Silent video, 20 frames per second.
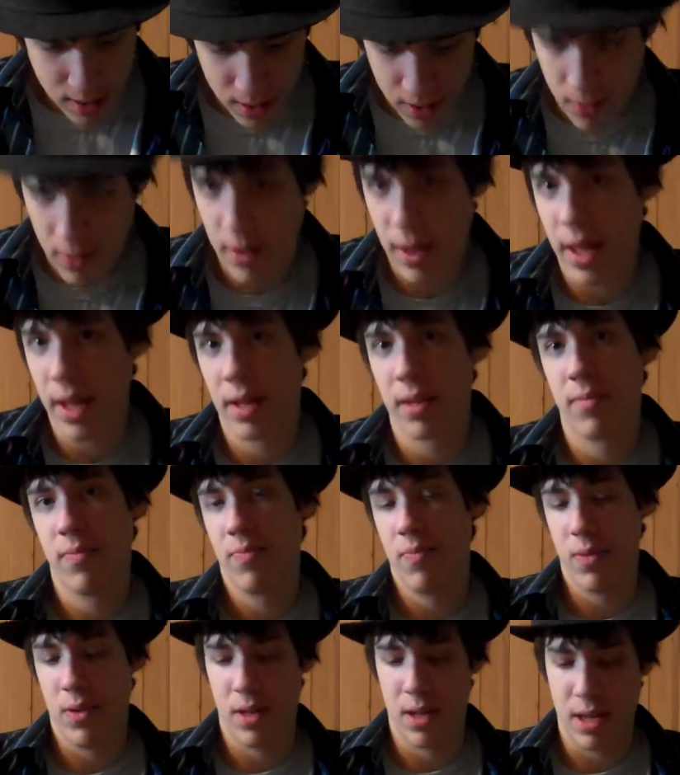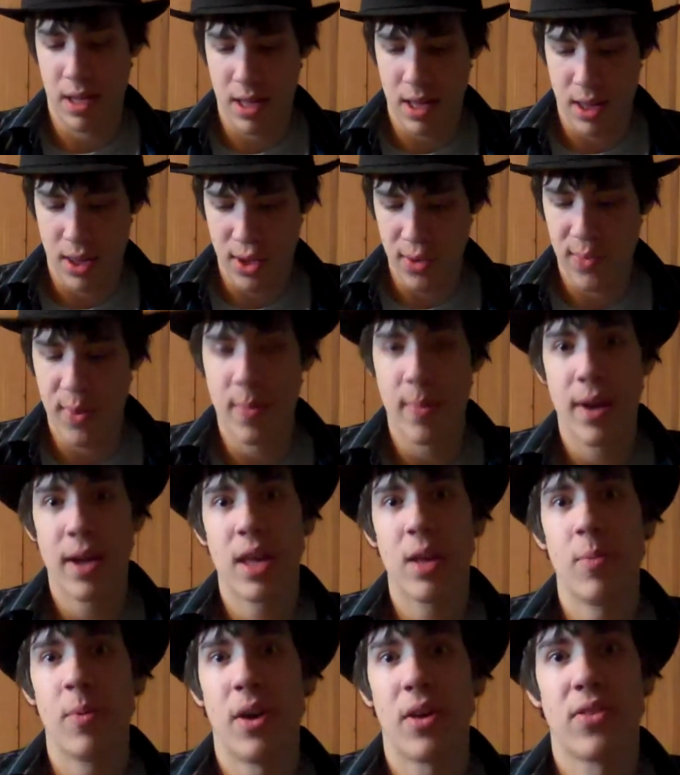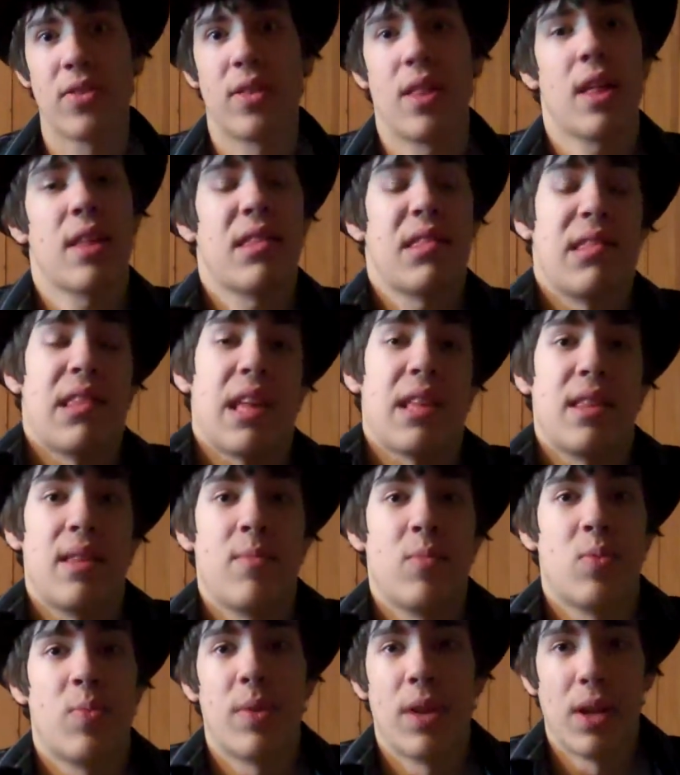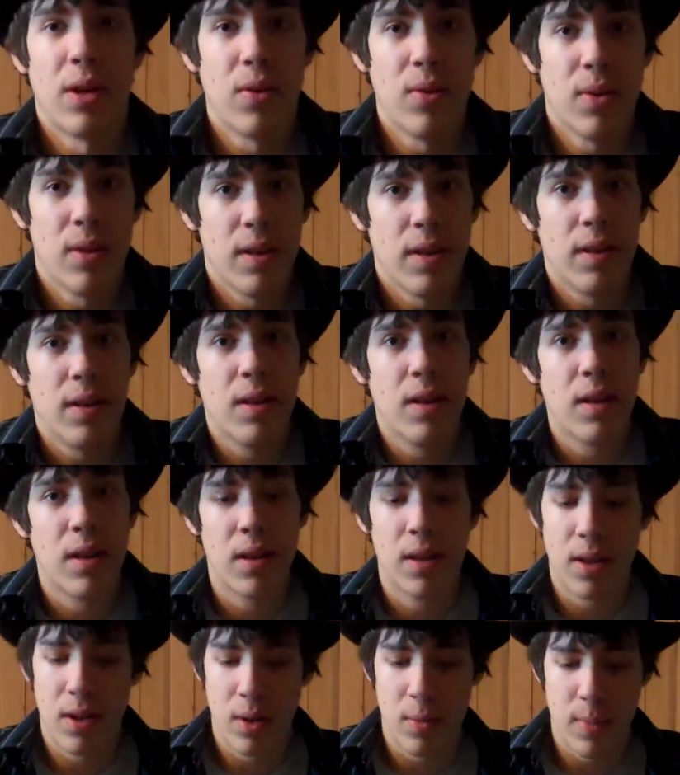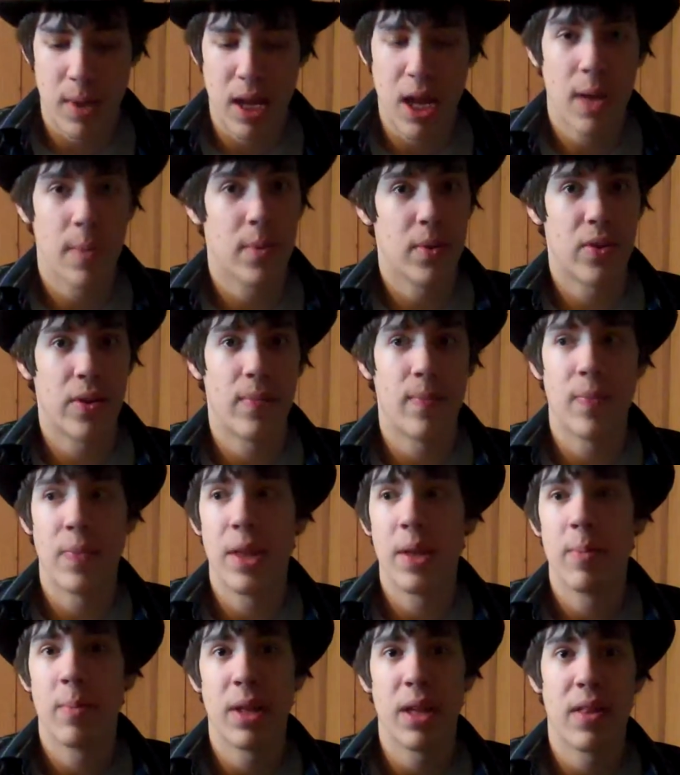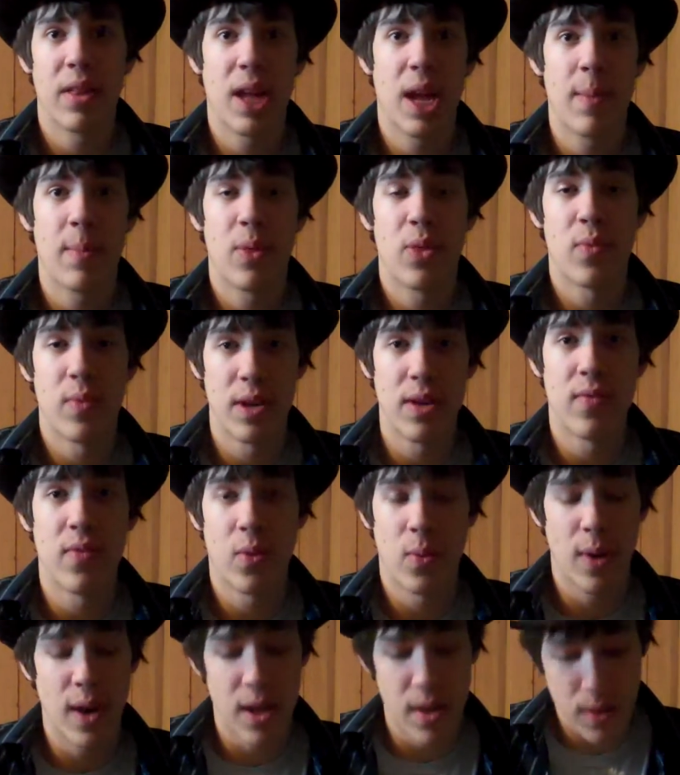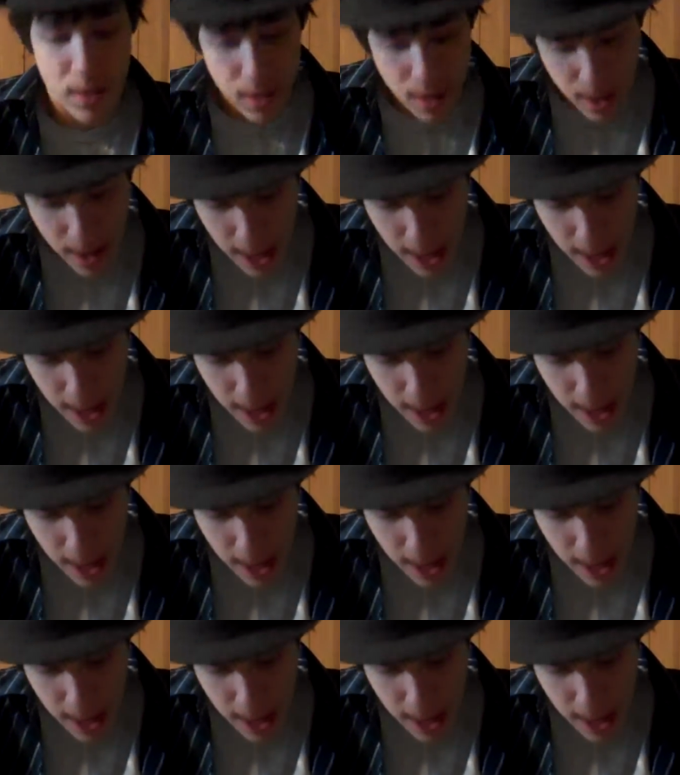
Or like it says Super Monkey Ball, so that seems pretty cool. Being able to play the game 3 different ways.